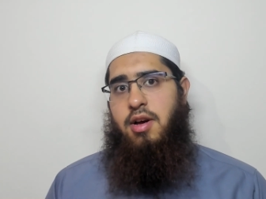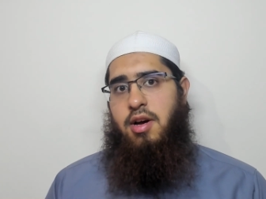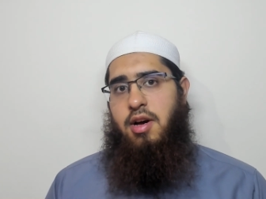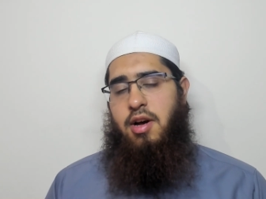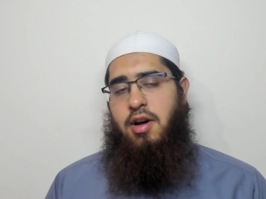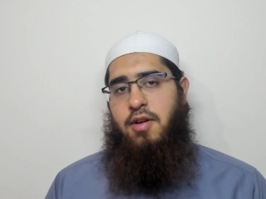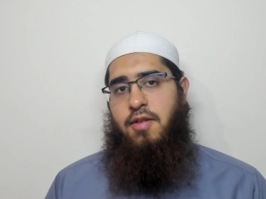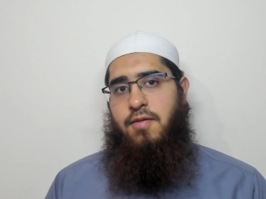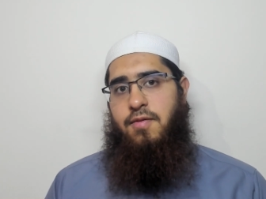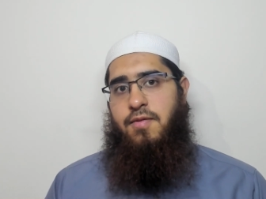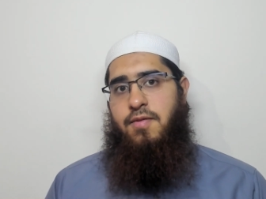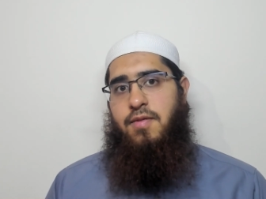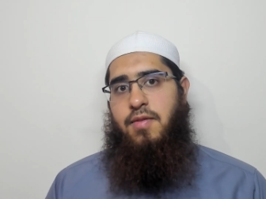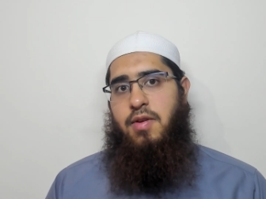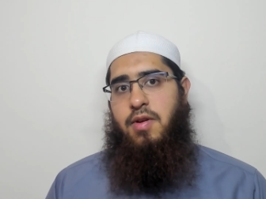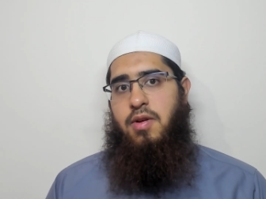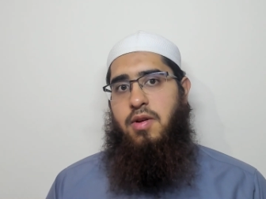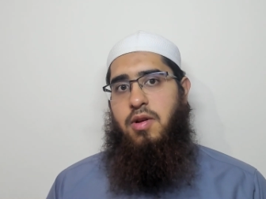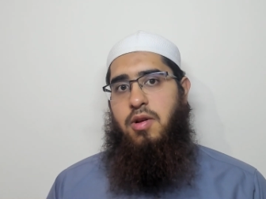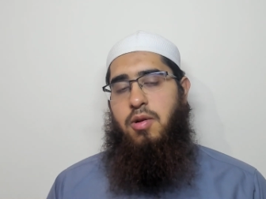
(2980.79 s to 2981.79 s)
of
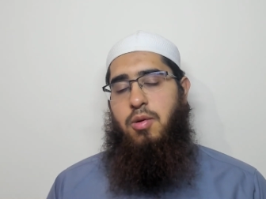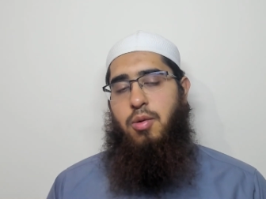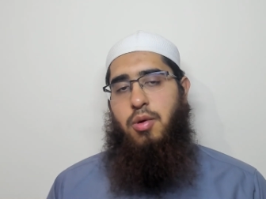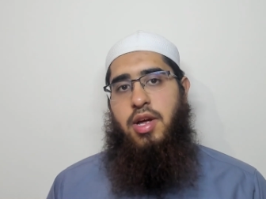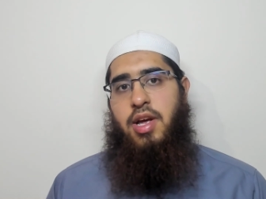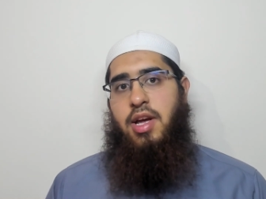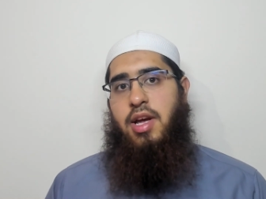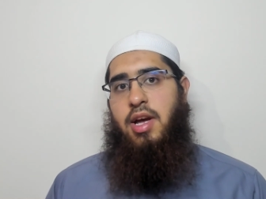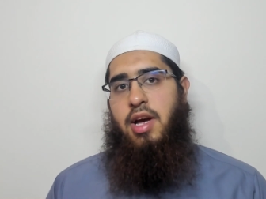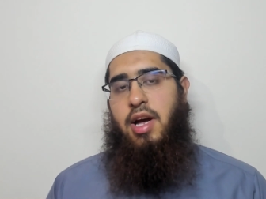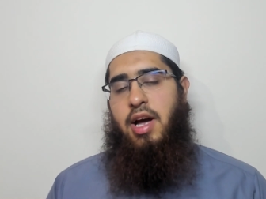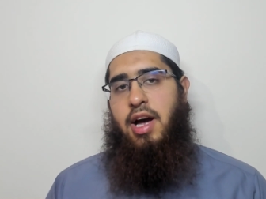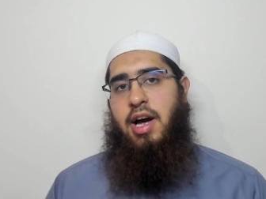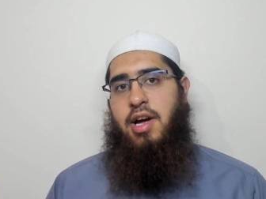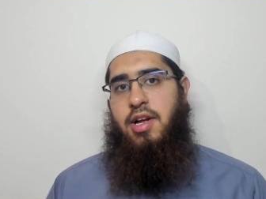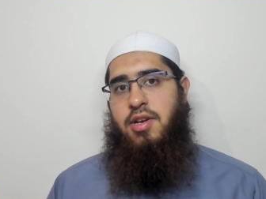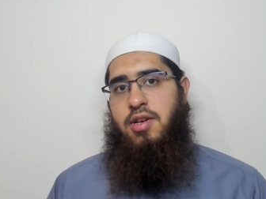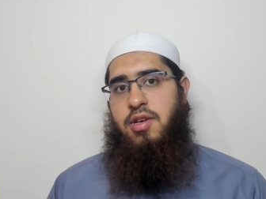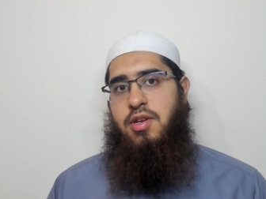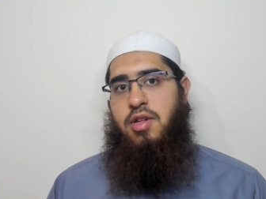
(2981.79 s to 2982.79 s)
looking
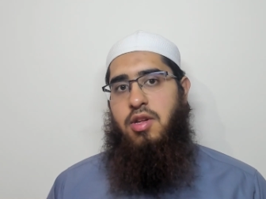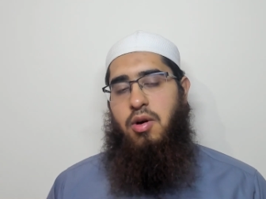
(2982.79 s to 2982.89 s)
at